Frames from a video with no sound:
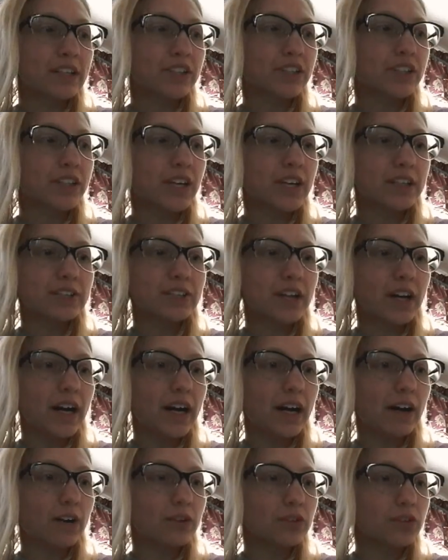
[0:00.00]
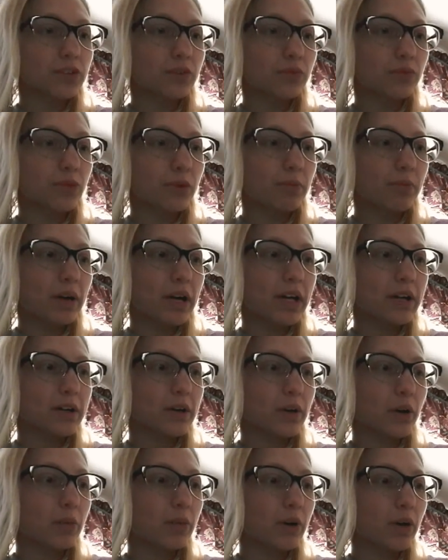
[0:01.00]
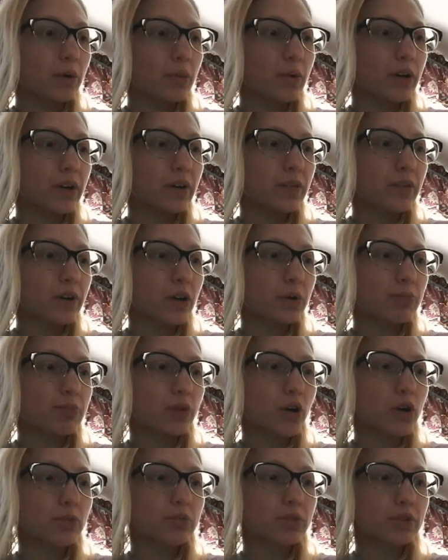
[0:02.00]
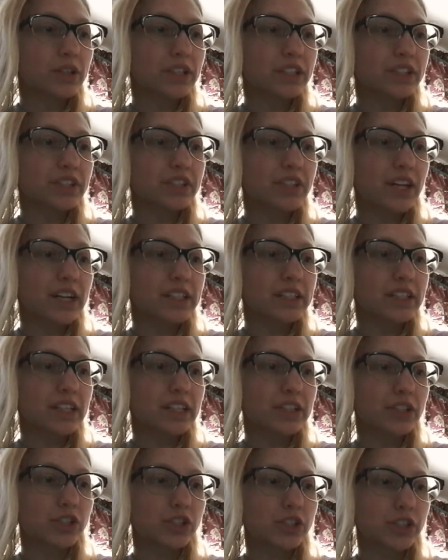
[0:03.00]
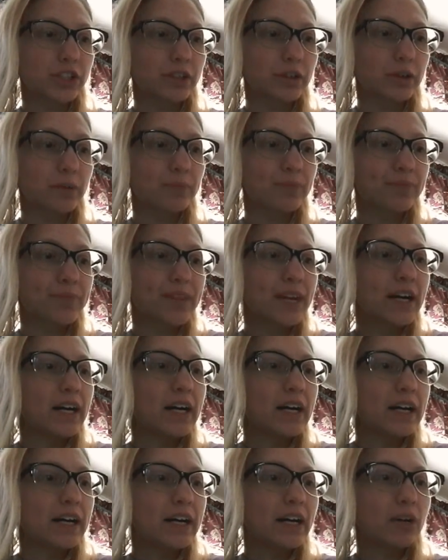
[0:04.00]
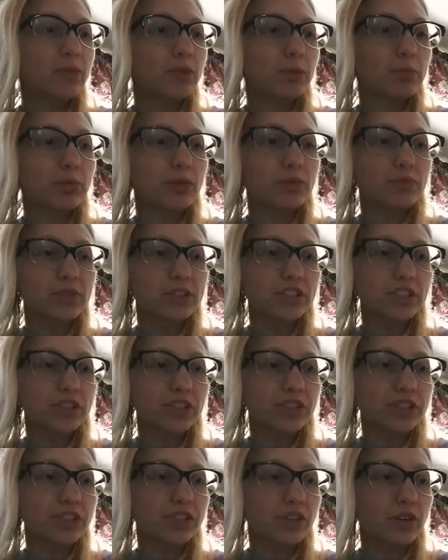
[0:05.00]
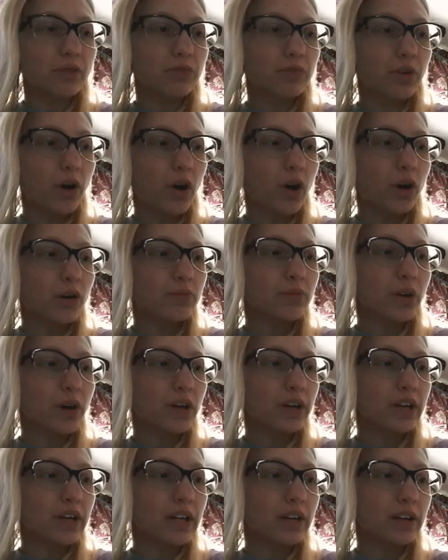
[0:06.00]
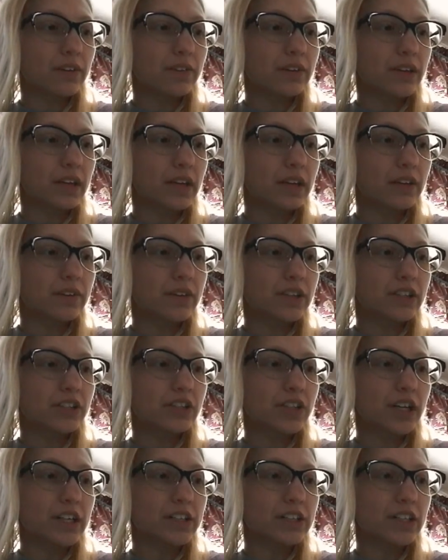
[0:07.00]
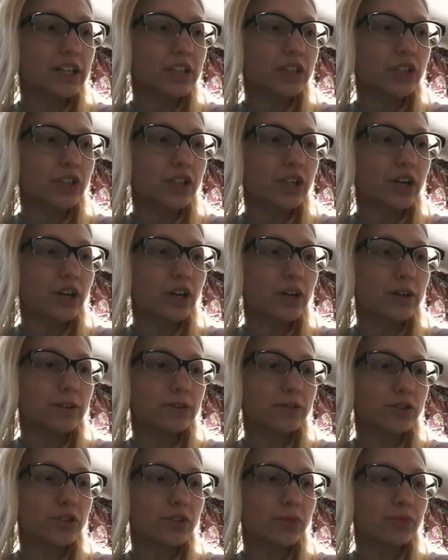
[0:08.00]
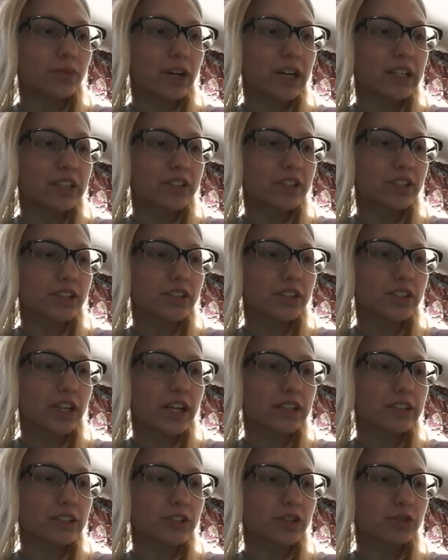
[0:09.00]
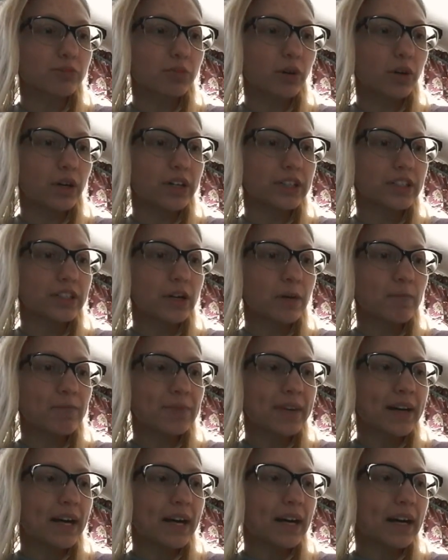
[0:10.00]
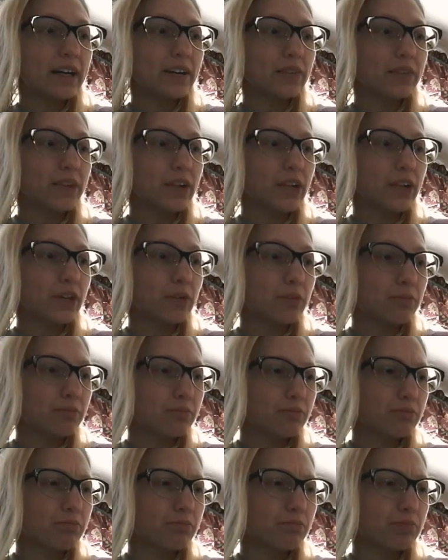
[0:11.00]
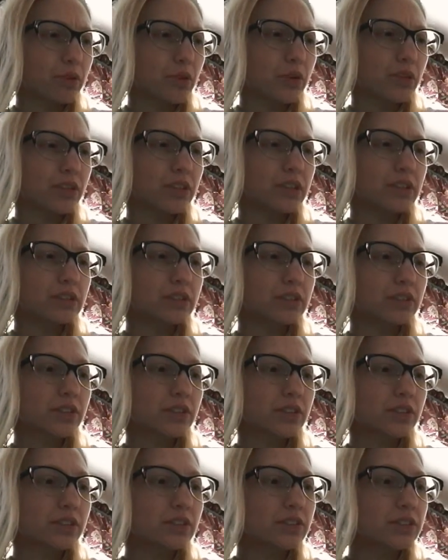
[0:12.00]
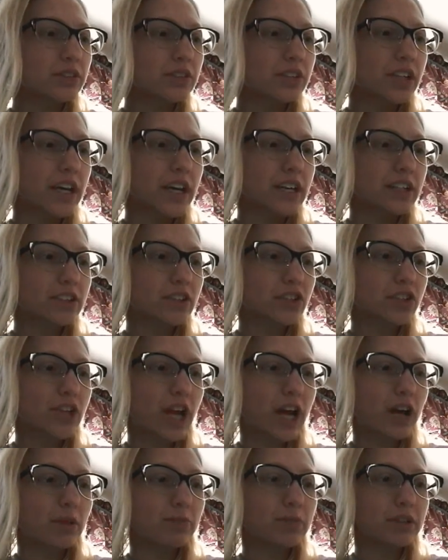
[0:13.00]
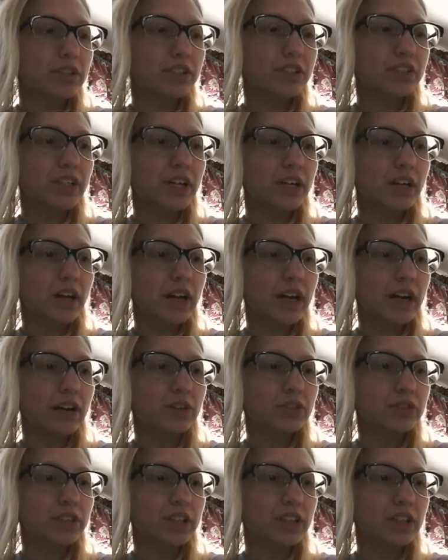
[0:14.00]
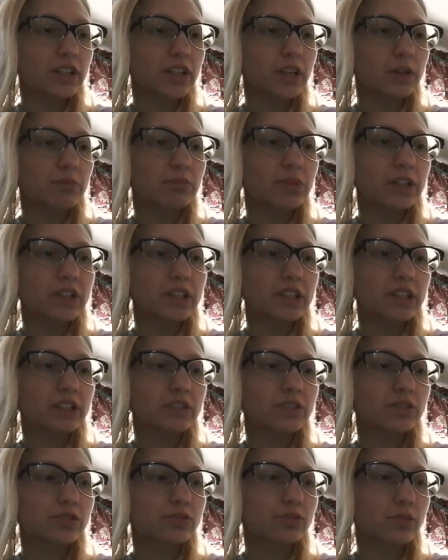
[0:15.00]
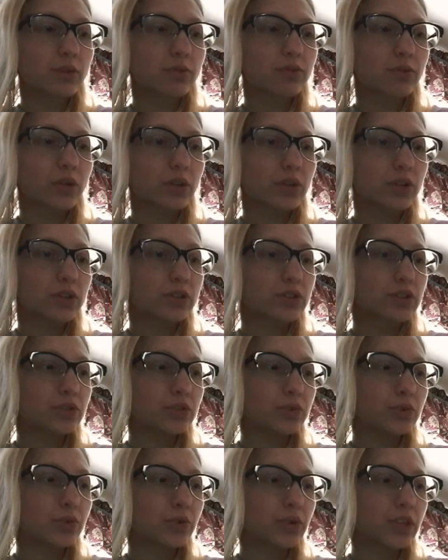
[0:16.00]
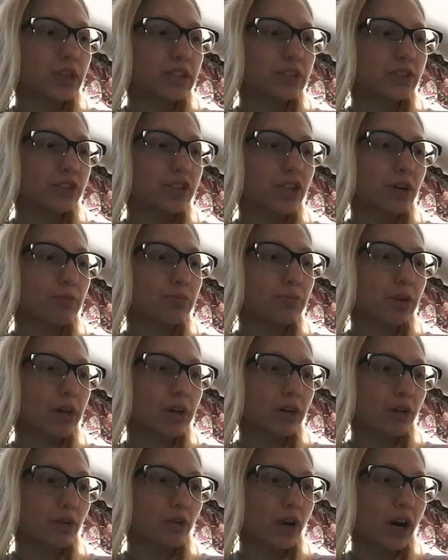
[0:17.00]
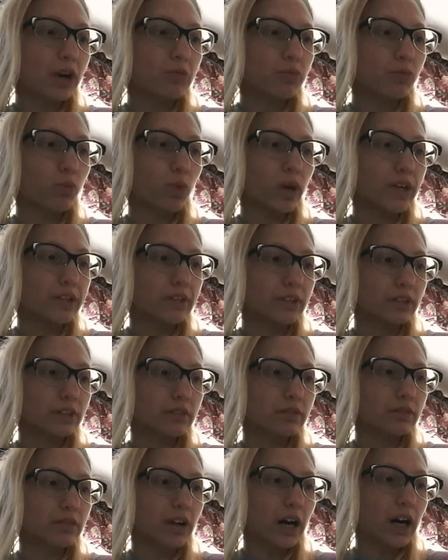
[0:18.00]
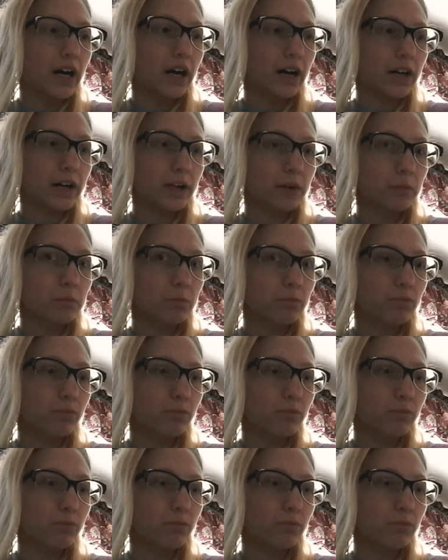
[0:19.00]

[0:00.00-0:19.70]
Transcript: set out verbatim with appropriate citation. If the provisions involved are lengthy, their citation alone suffices at this point, and their pertinent text shall be set out in the appendix referred to in subparagraph 1I.